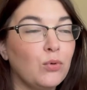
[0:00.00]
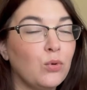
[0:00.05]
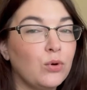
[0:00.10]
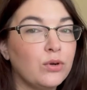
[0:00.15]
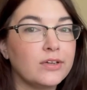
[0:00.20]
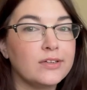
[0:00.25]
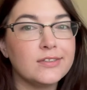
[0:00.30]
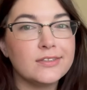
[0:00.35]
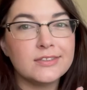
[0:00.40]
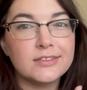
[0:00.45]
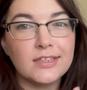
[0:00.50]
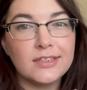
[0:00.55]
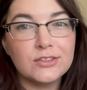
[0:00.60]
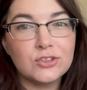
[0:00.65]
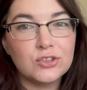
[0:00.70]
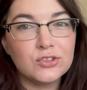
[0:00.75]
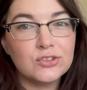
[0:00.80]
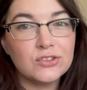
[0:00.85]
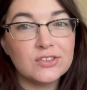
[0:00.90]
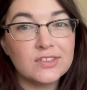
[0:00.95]

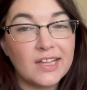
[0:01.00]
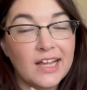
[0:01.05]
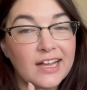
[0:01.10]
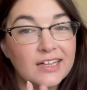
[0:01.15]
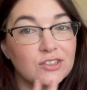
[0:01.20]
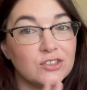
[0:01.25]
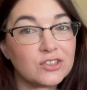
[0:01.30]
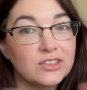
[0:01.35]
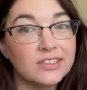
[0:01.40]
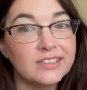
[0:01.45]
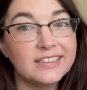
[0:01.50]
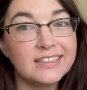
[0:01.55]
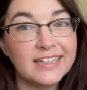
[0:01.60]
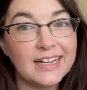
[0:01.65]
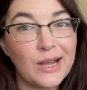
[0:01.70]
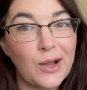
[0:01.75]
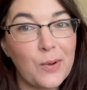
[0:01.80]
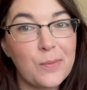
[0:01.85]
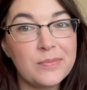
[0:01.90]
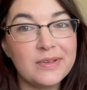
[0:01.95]
organization slash clean
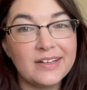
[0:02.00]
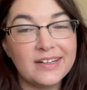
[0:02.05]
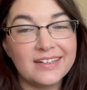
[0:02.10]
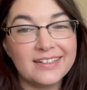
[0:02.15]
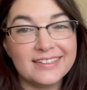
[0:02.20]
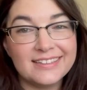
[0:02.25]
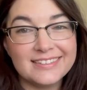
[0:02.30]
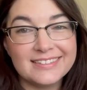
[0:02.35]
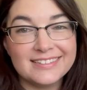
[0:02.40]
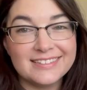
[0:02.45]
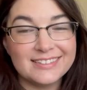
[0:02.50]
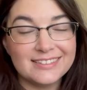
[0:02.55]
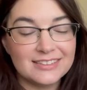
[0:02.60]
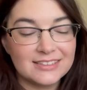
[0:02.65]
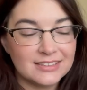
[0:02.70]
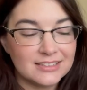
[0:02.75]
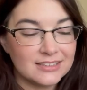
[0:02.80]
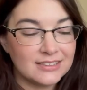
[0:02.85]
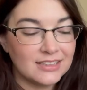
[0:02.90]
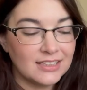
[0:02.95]
out
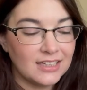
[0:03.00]
because